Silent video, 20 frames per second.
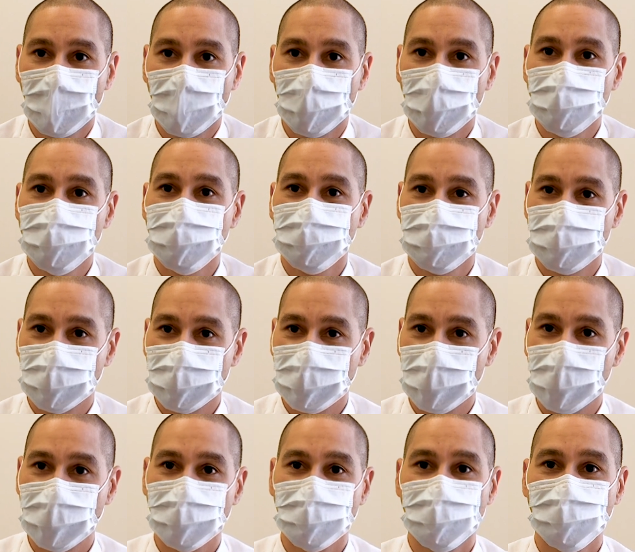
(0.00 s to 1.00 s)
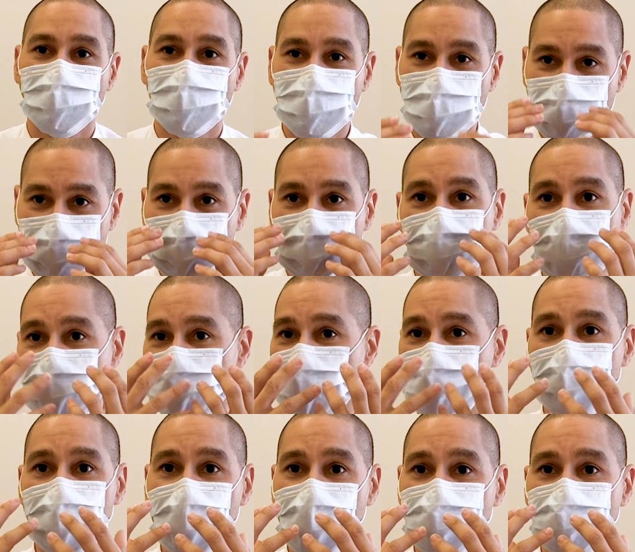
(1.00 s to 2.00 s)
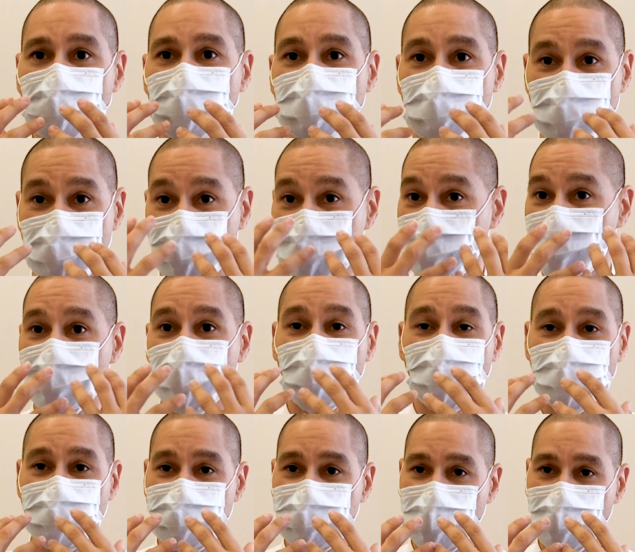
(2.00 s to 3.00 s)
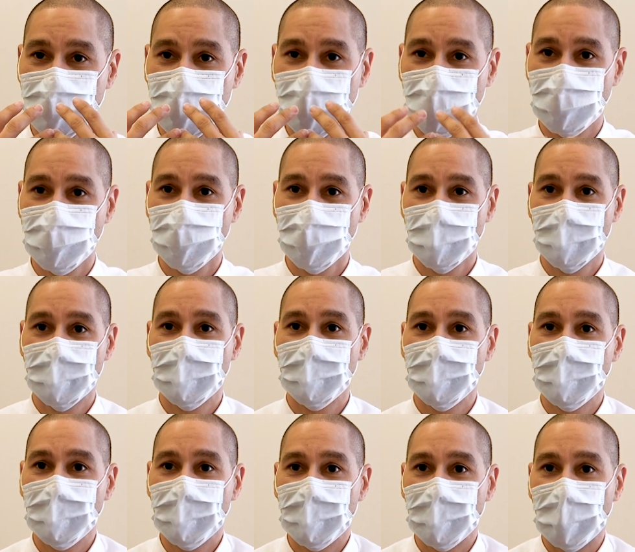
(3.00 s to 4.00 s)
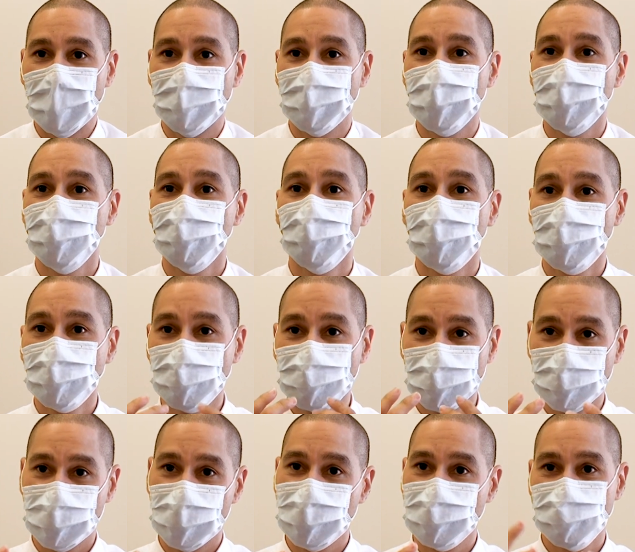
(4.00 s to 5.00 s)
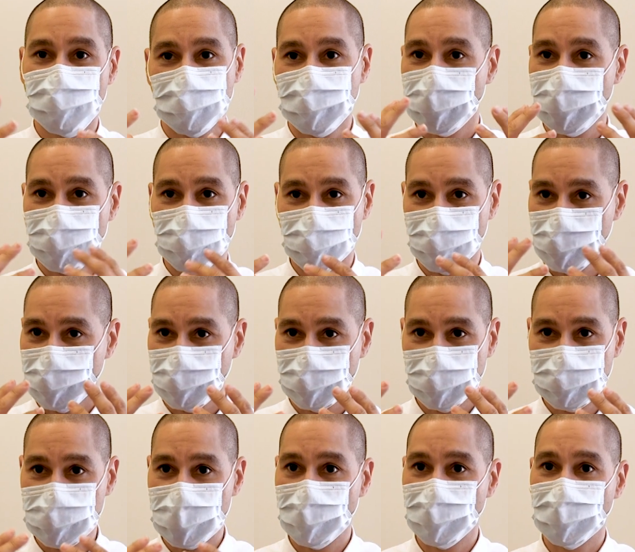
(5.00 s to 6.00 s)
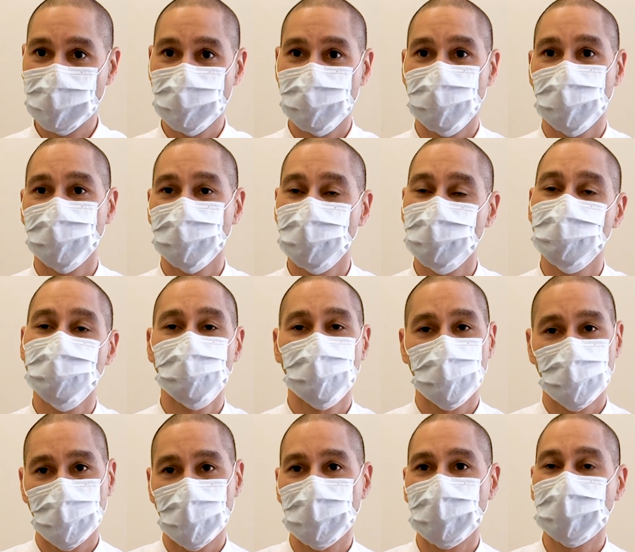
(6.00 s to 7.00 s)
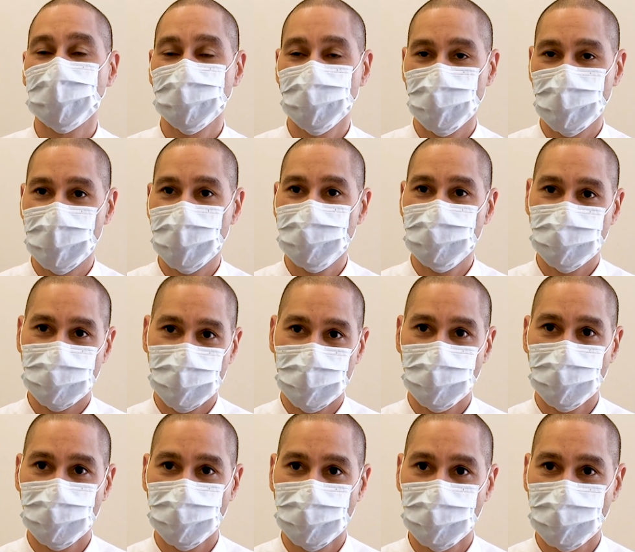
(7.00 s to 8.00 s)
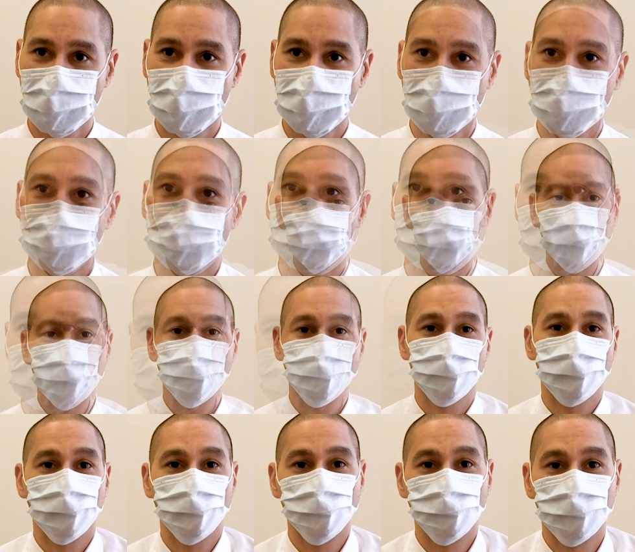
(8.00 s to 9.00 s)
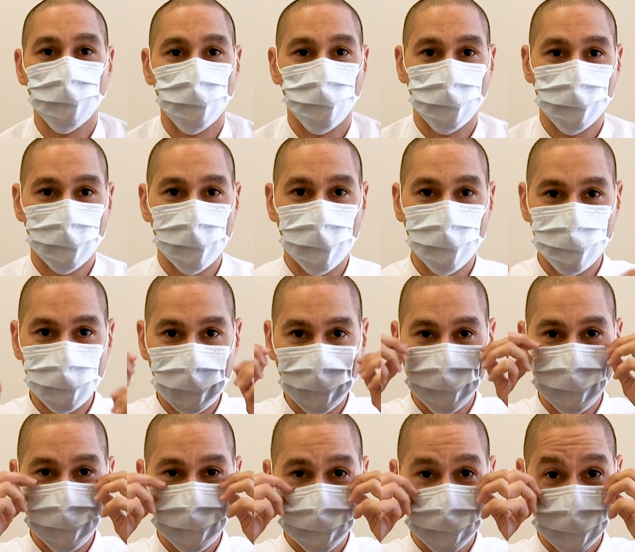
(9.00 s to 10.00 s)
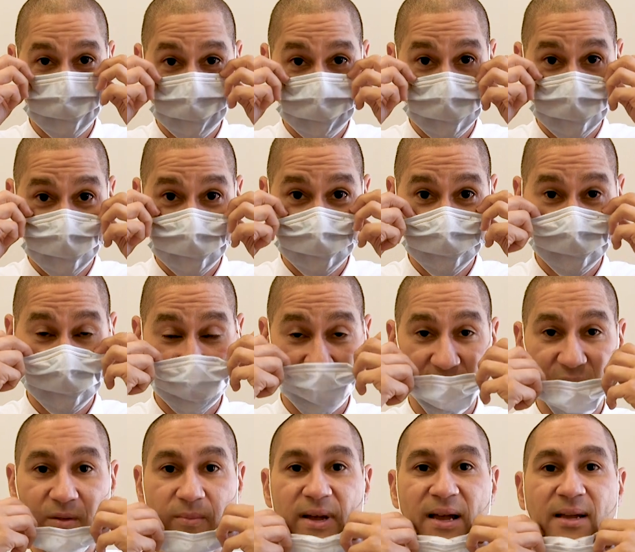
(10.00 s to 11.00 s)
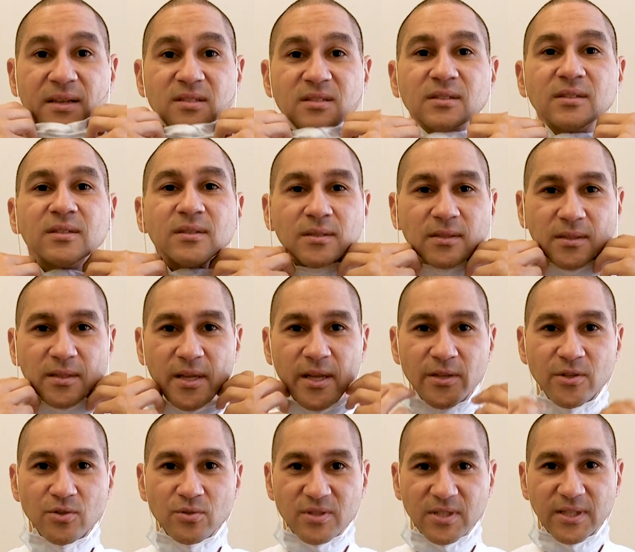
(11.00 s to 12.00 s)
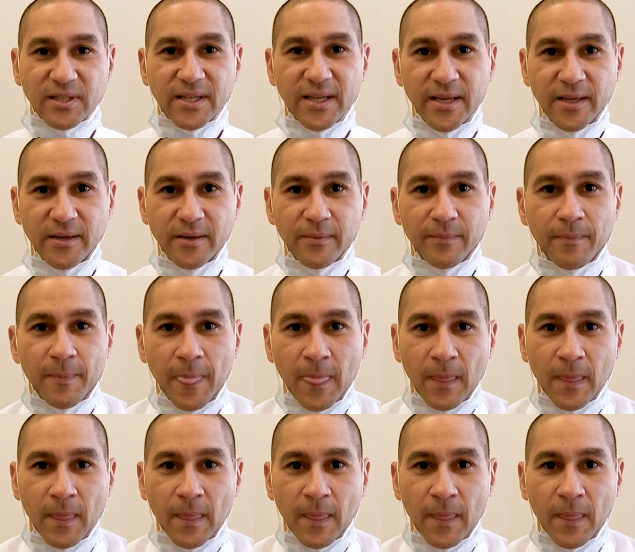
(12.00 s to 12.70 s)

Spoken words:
Once you've done that, you can then touch your mask, which is dirty or contaminated. After you remove your hands or touched your contaminated surface, you're going to want to clean your hands again. The other thing you don't want to have happen is to take your mask and use it again,